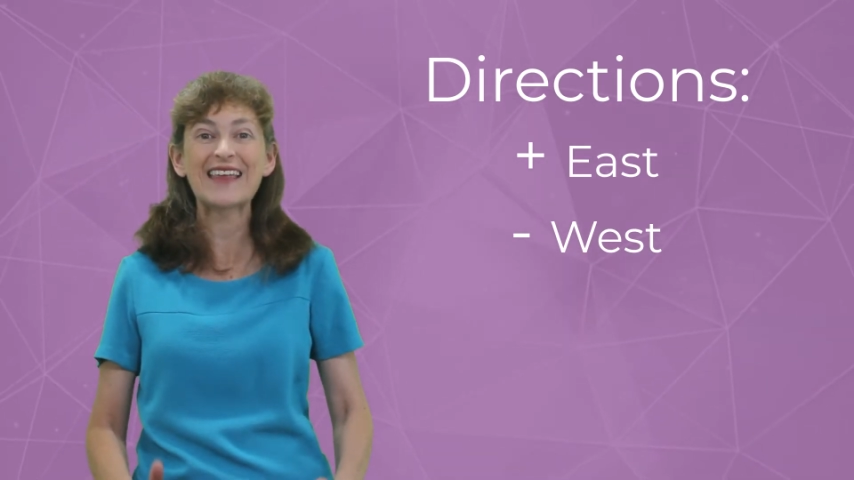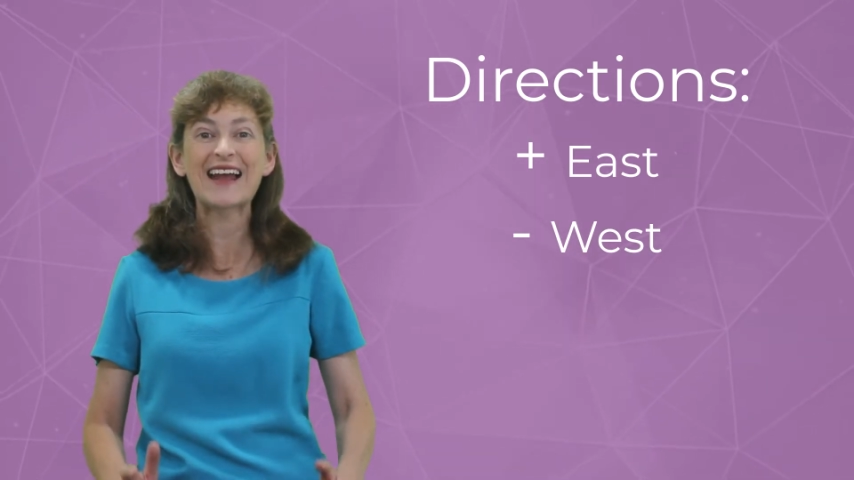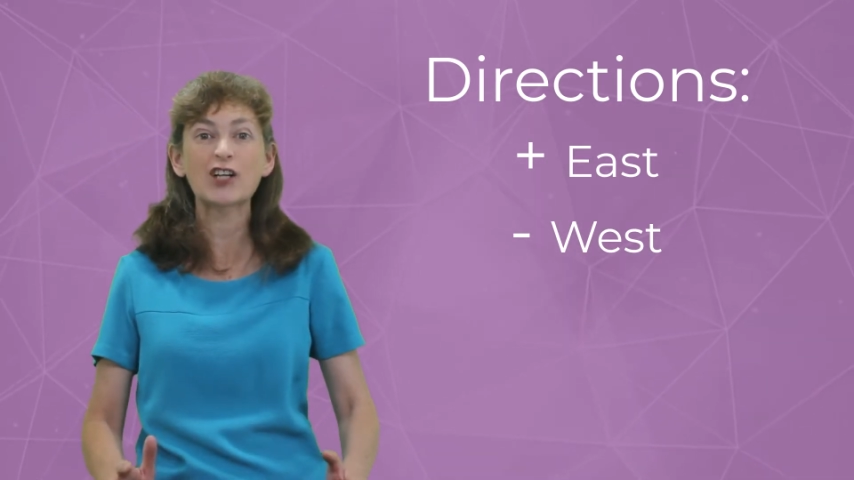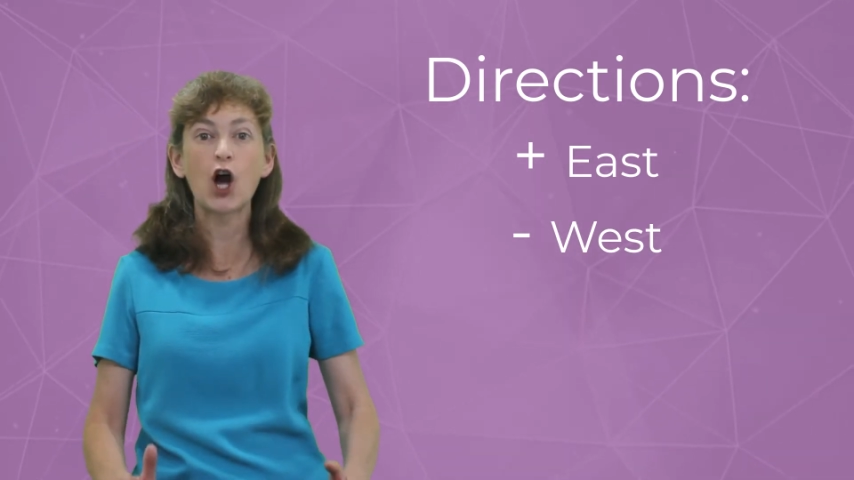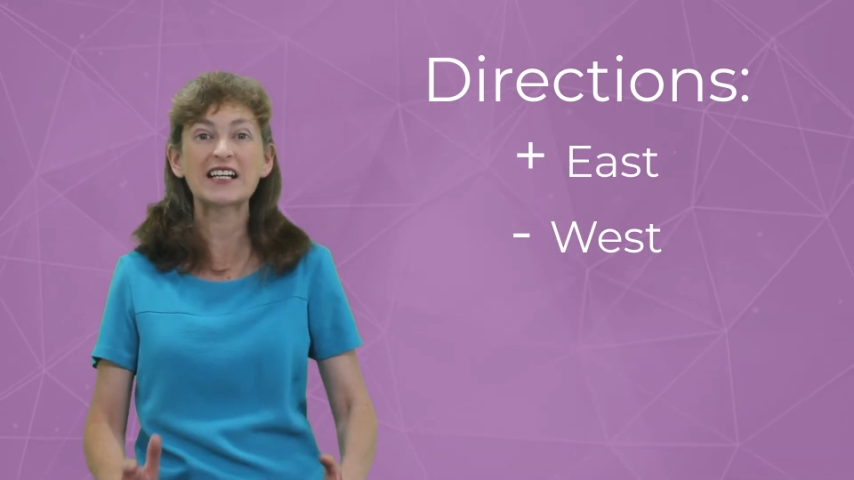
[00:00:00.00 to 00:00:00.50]

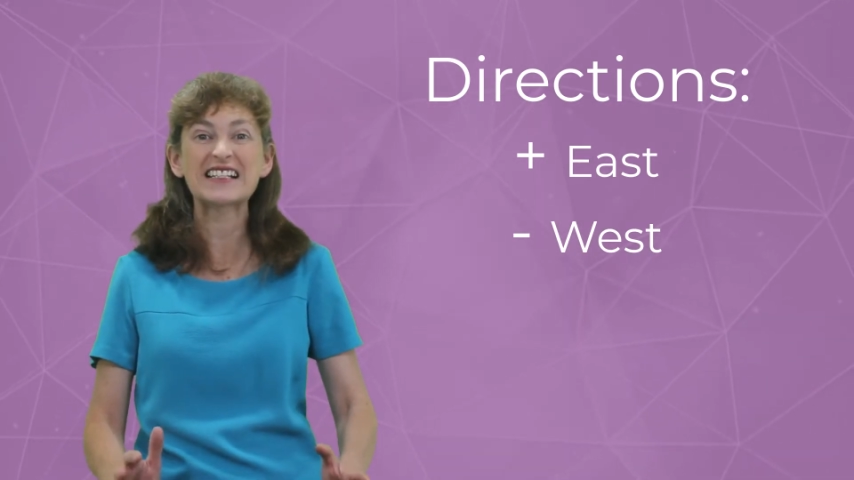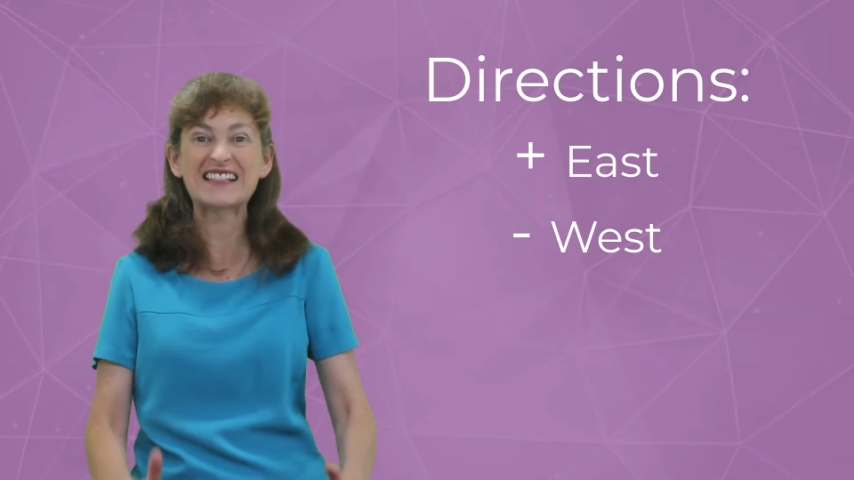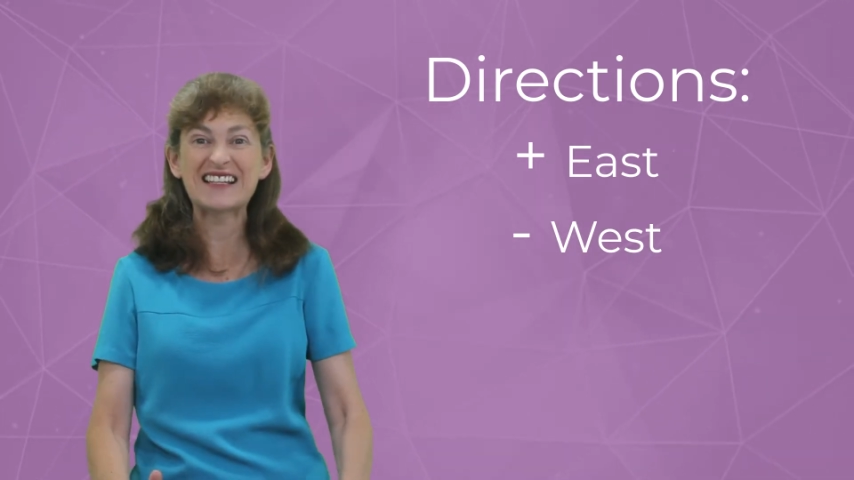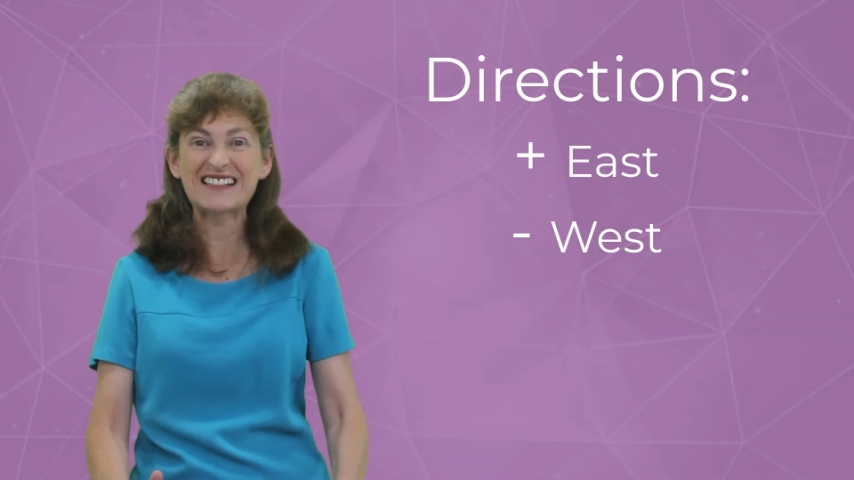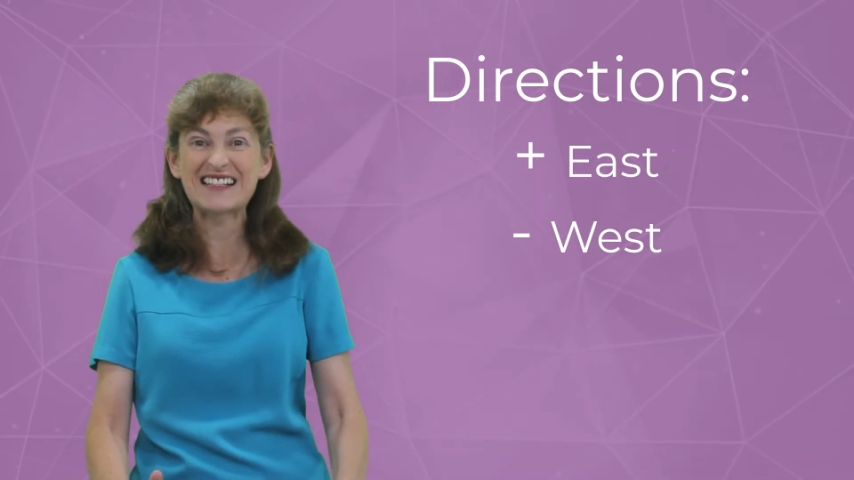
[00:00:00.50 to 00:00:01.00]
that
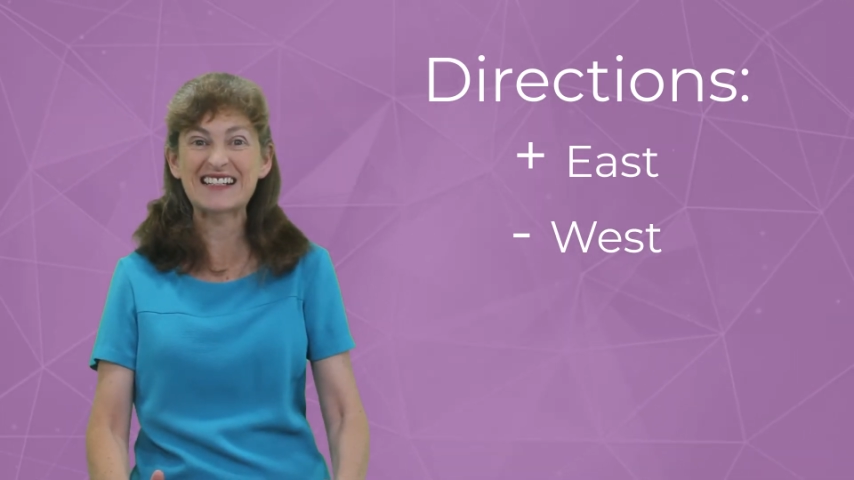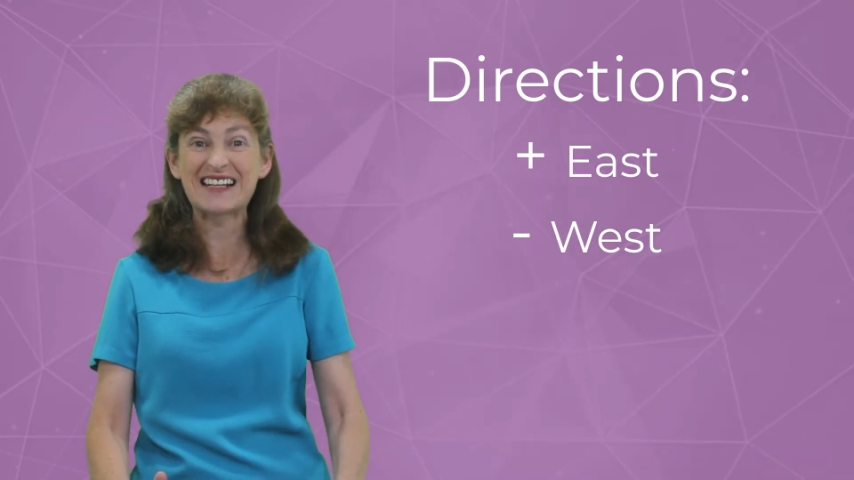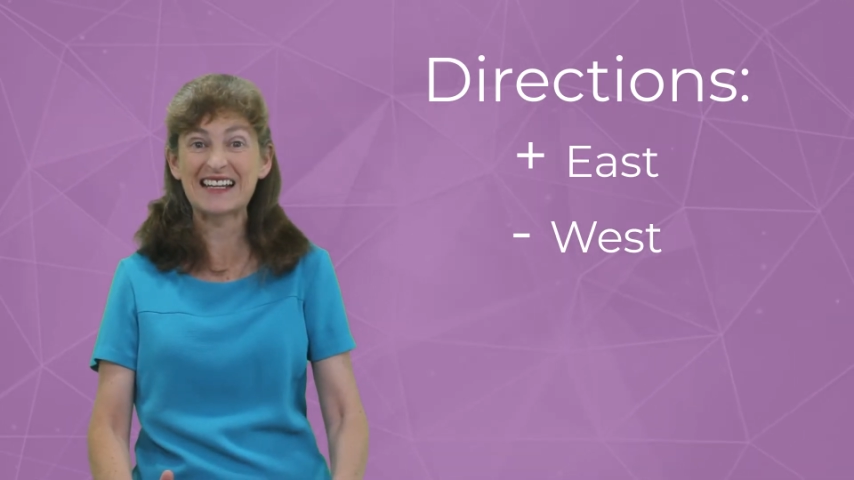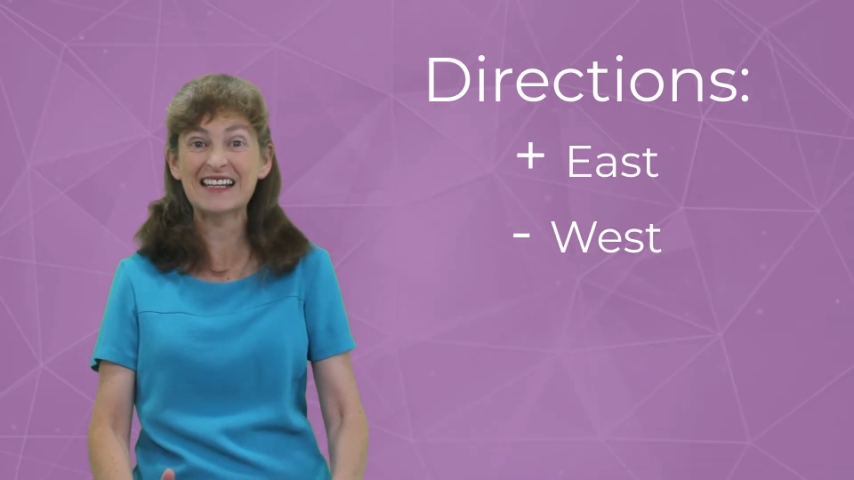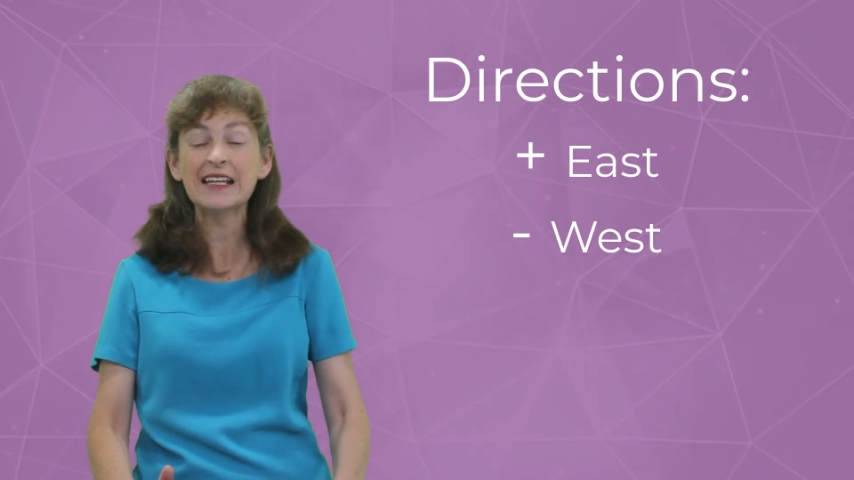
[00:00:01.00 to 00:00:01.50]

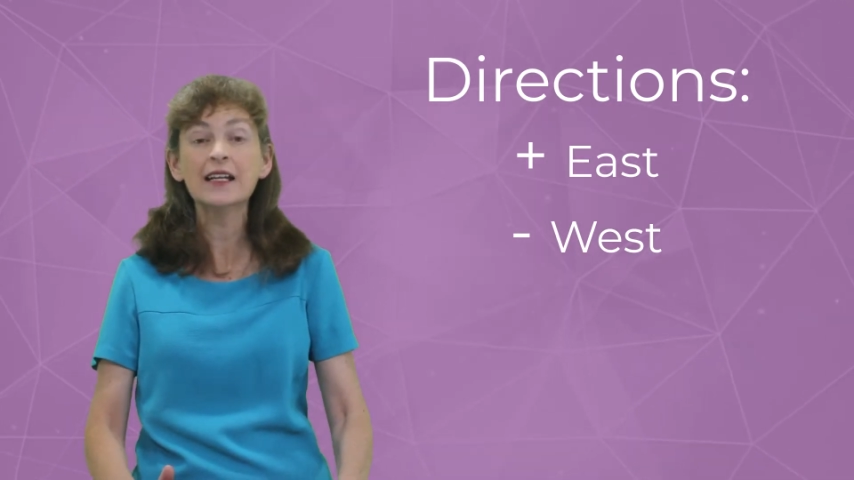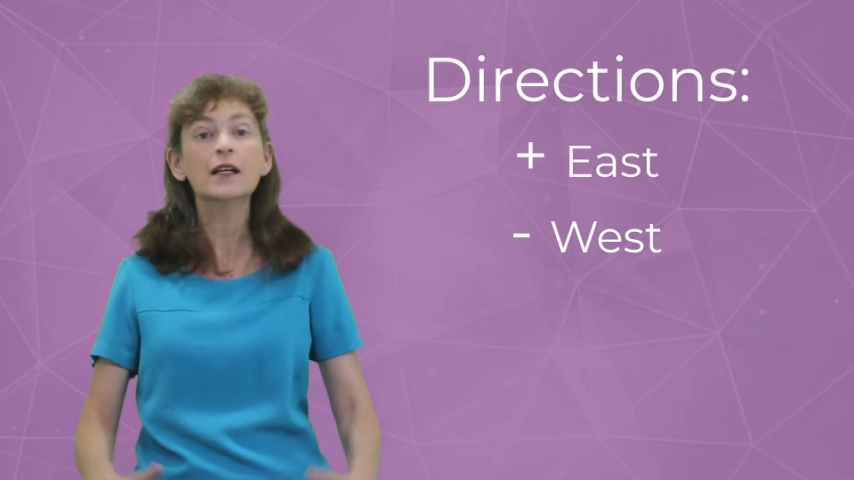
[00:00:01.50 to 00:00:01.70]
consistently,